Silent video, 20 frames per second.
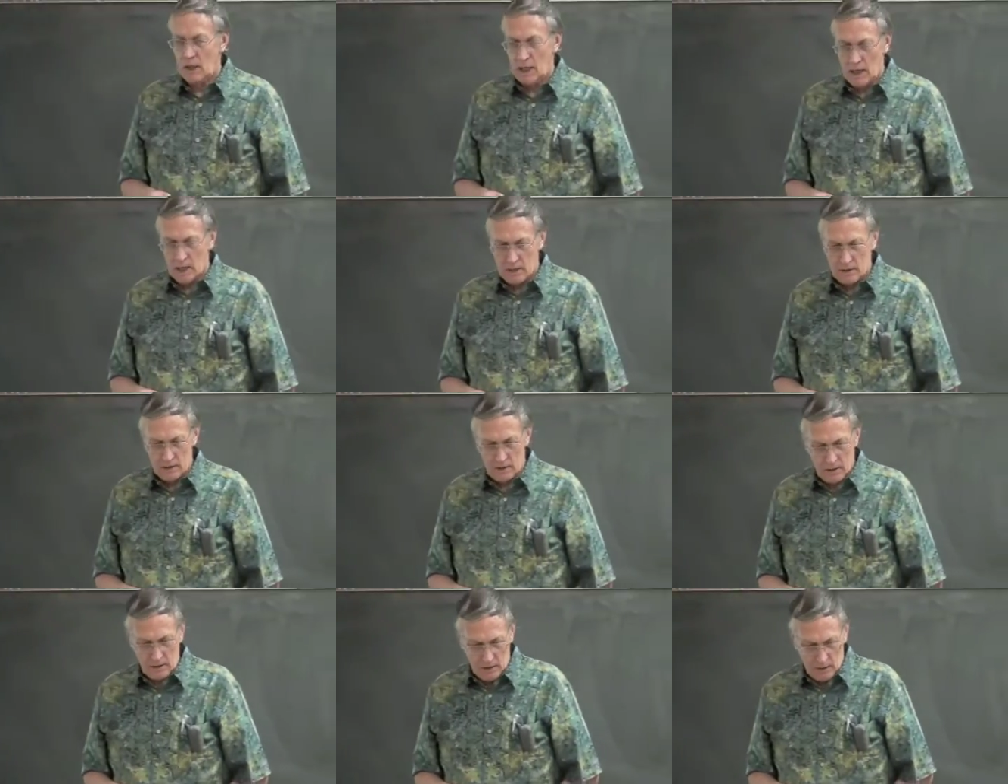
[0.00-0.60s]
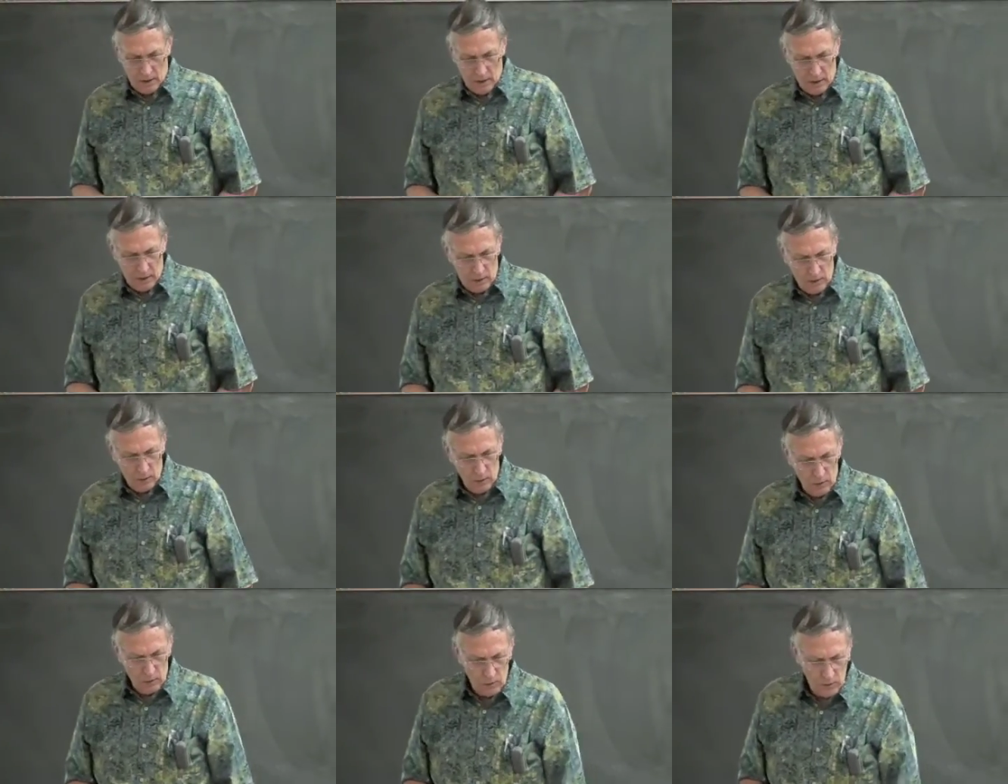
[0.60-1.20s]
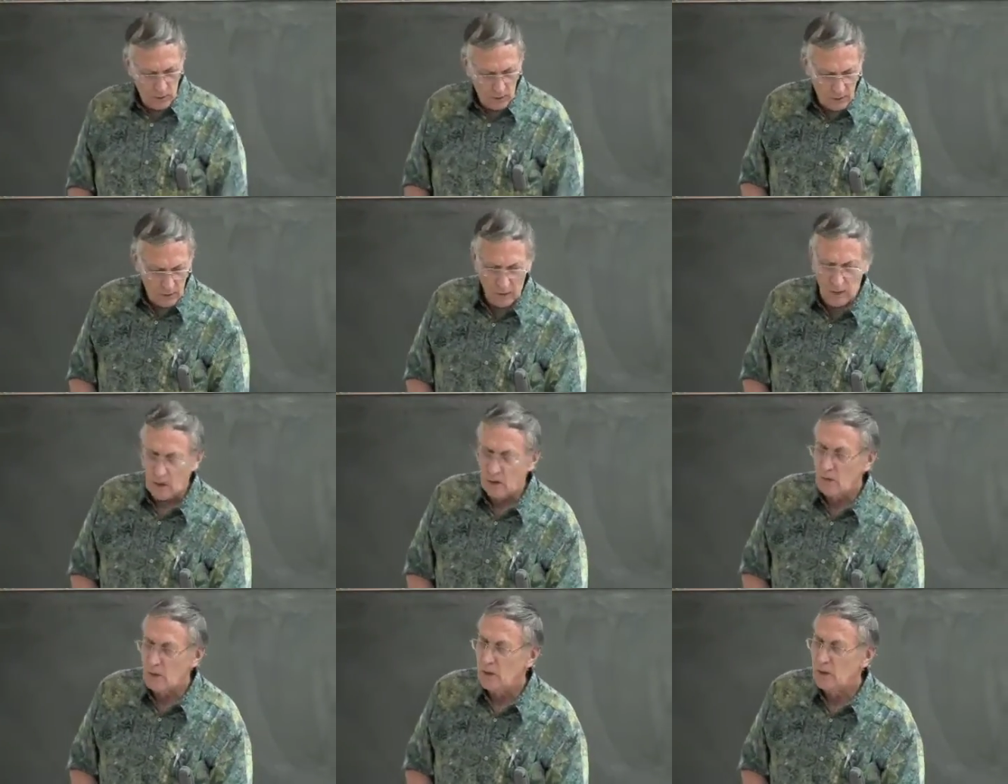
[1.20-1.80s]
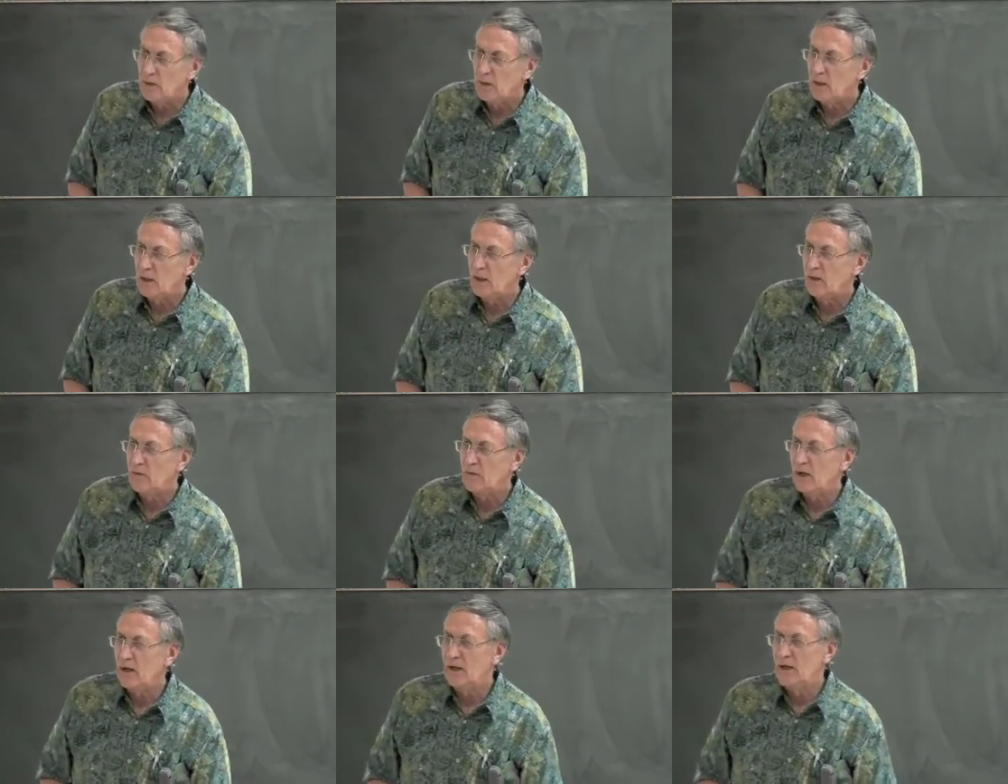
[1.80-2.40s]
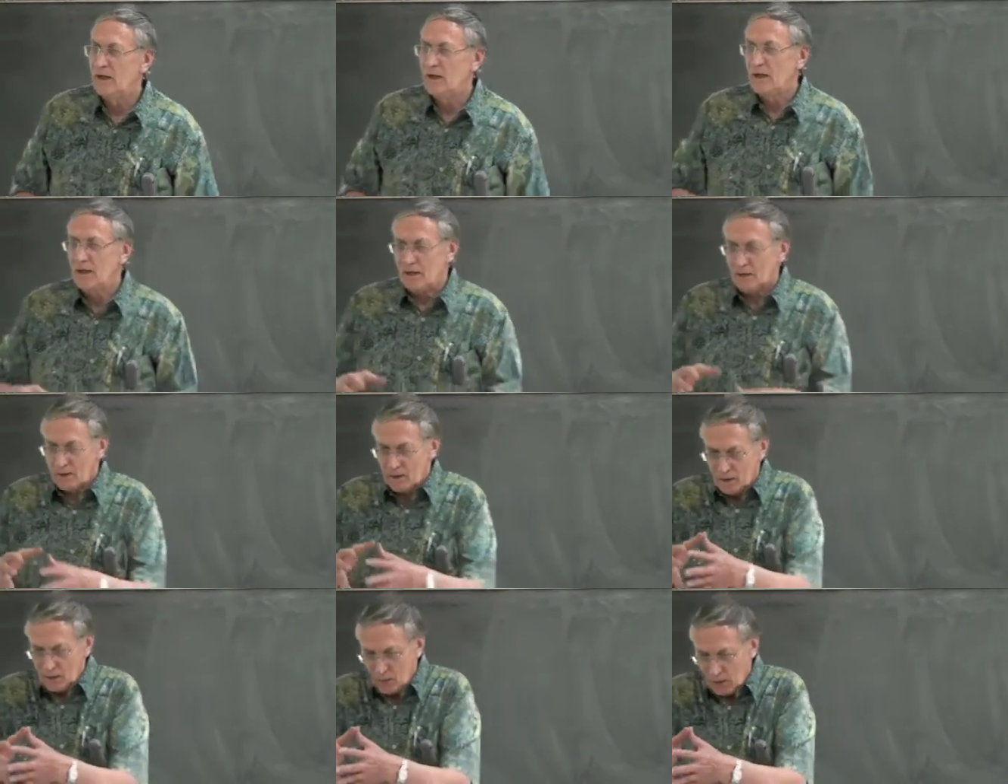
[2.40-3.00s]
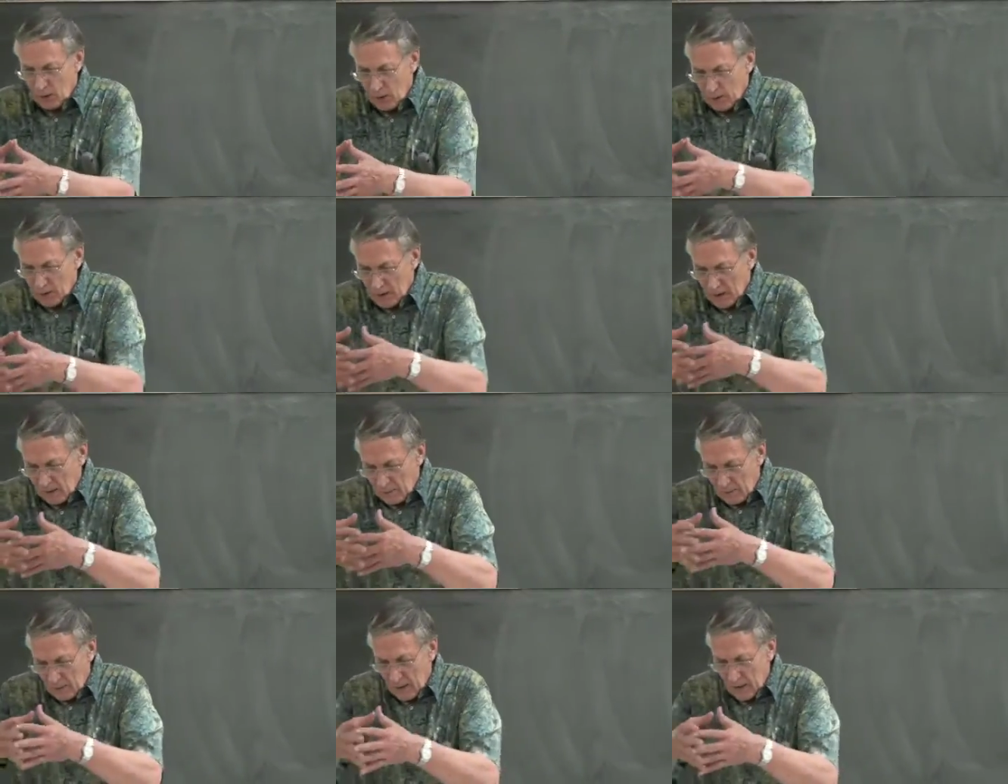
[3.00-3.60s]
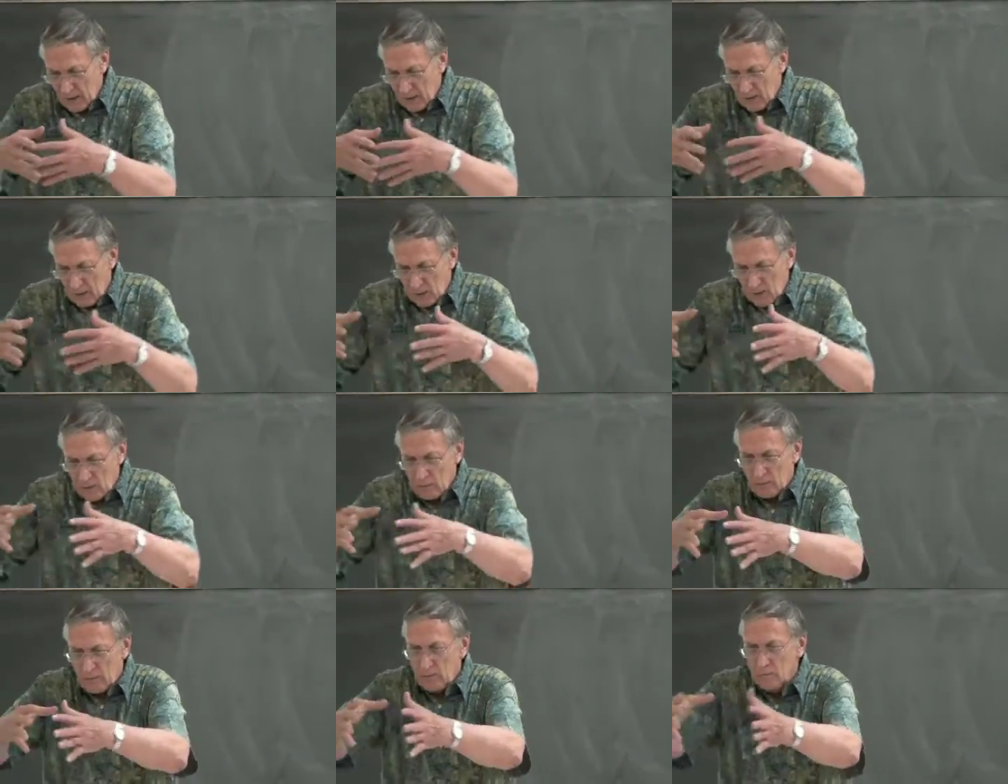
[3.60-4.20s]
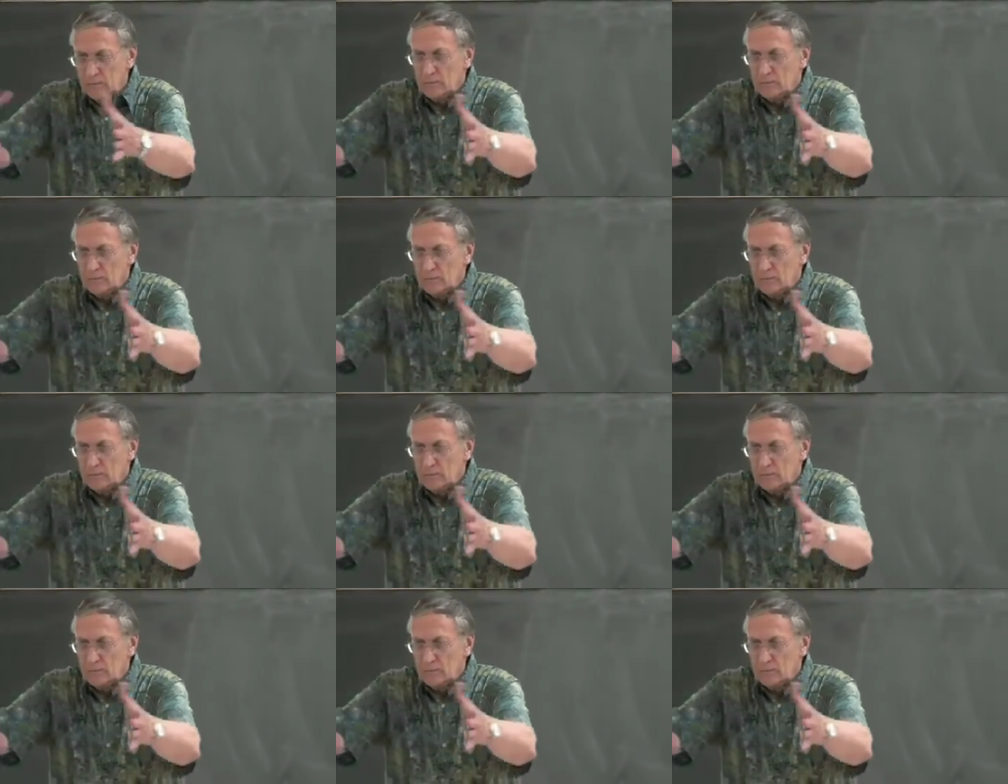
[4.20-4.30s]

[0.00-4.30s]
And you're not going to go in there and say, can you open up my little